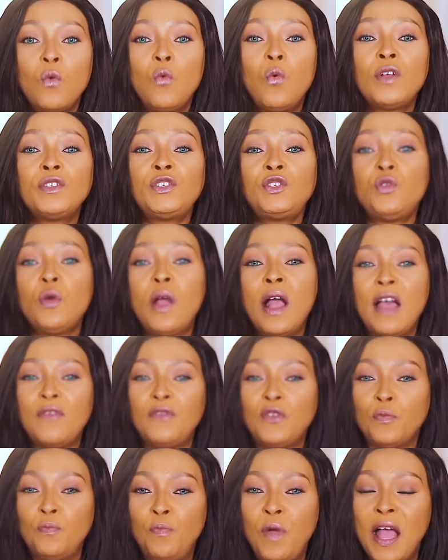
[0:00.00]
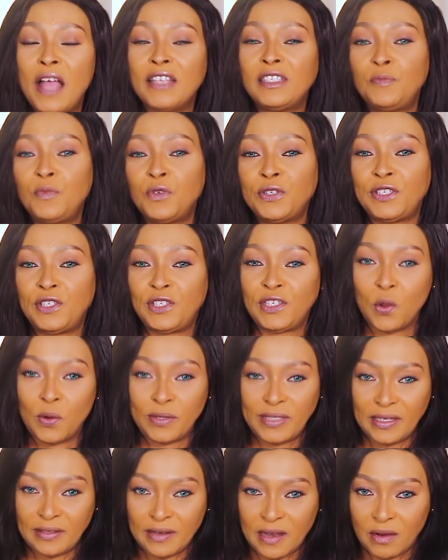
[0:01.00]
Once you have your passport
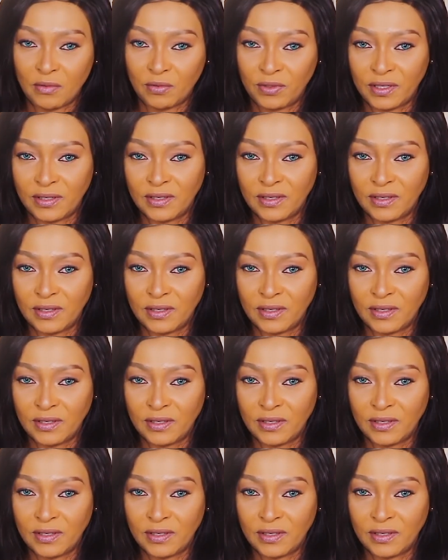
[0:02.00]
sorted out,